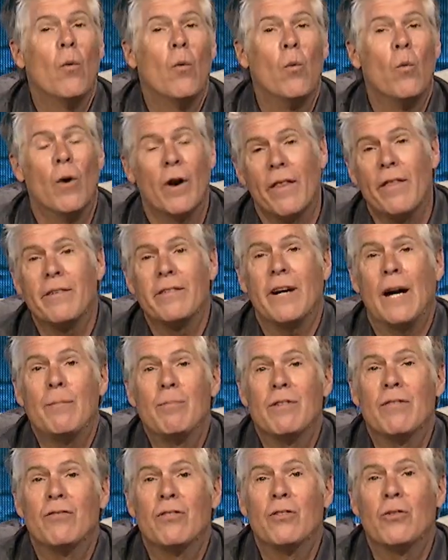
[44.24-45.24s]
One of the
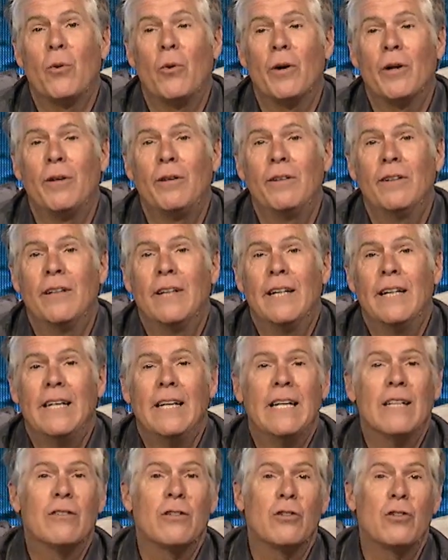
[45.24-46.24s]
types of soil
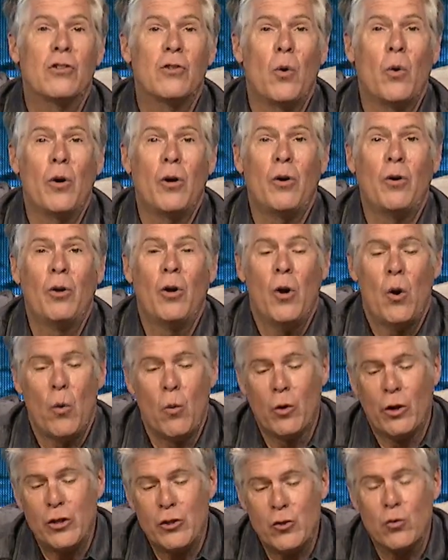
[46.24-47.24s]
is a soil
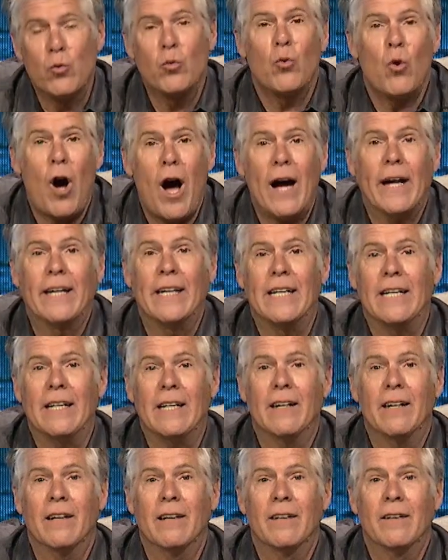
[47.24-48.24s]
where it's
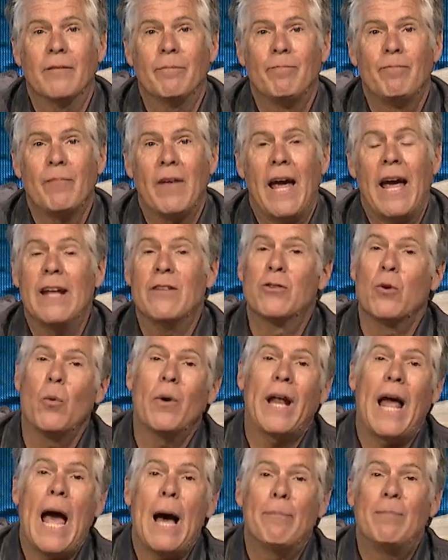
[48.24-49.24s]
rocky. And so
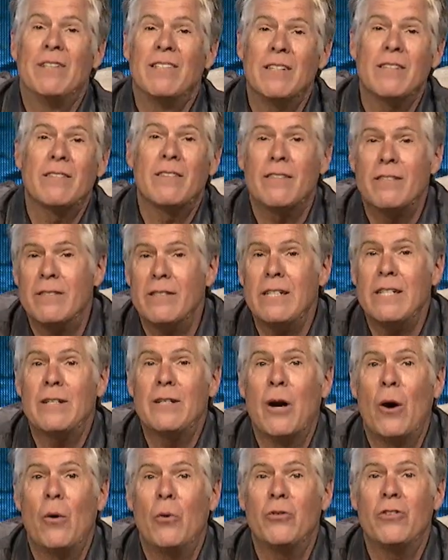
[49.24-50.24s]
what happens is the
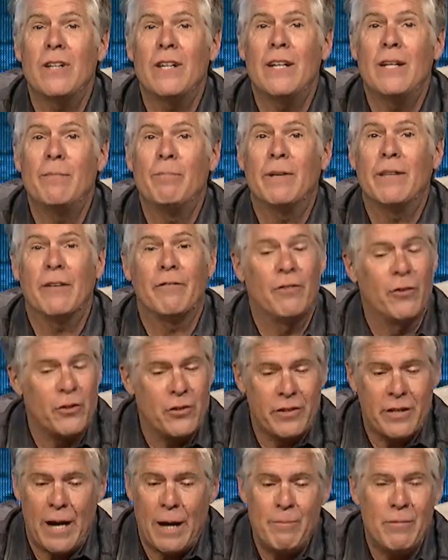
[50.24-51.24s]
seed goes in, but the
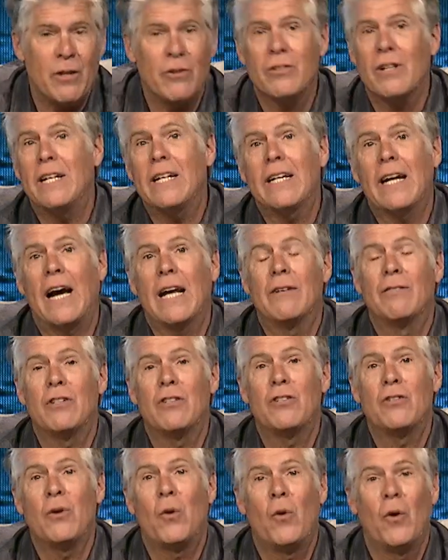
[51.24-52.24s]
first time there's any kind of a
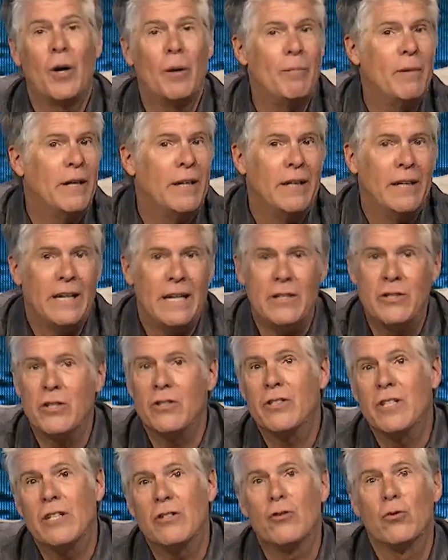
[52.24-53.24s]
storm, it
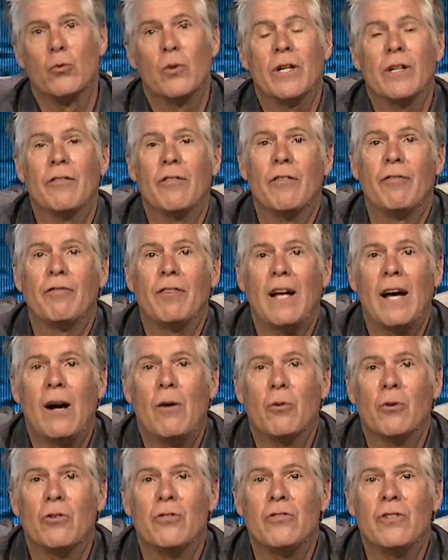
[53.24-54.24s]
just gets rid of the
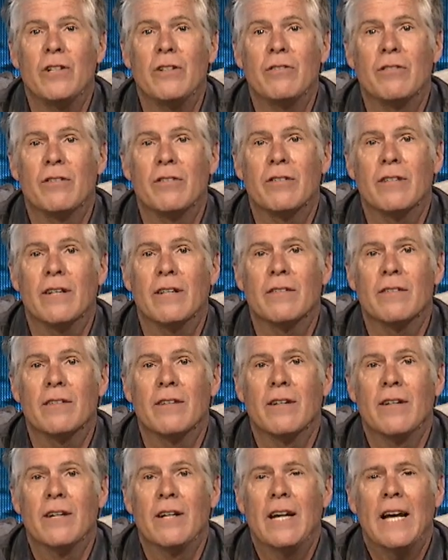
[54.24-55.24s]
flowers, Jesus says.
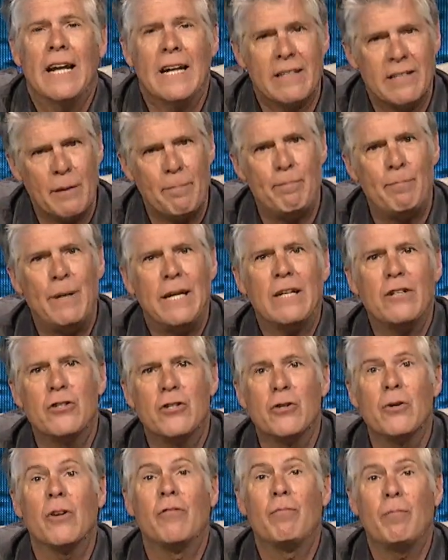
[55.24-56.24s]
And it's a
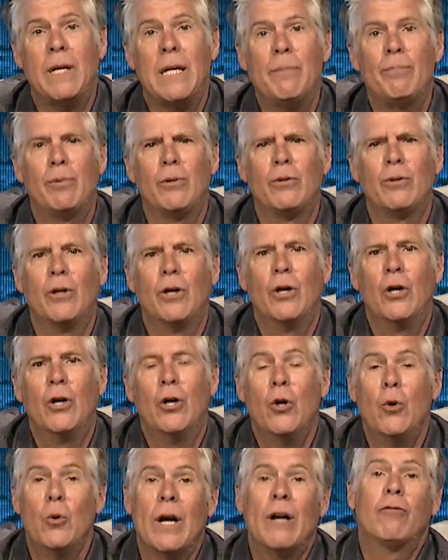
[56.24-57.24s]
picture of people
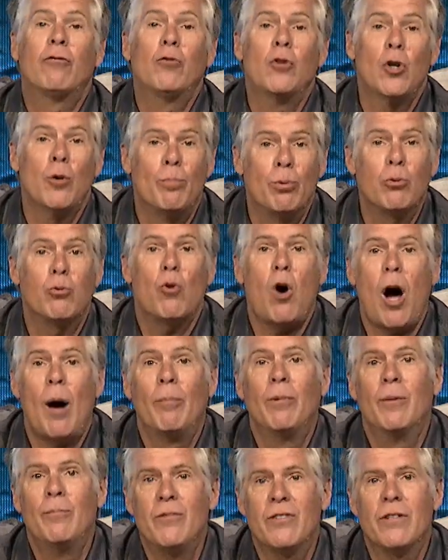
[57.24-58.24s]
who have real
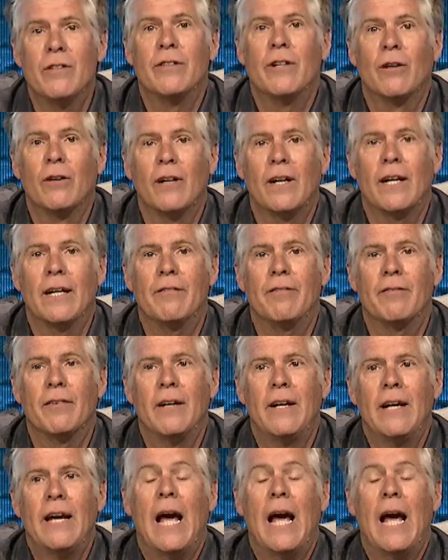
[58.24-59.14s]
problems in their life.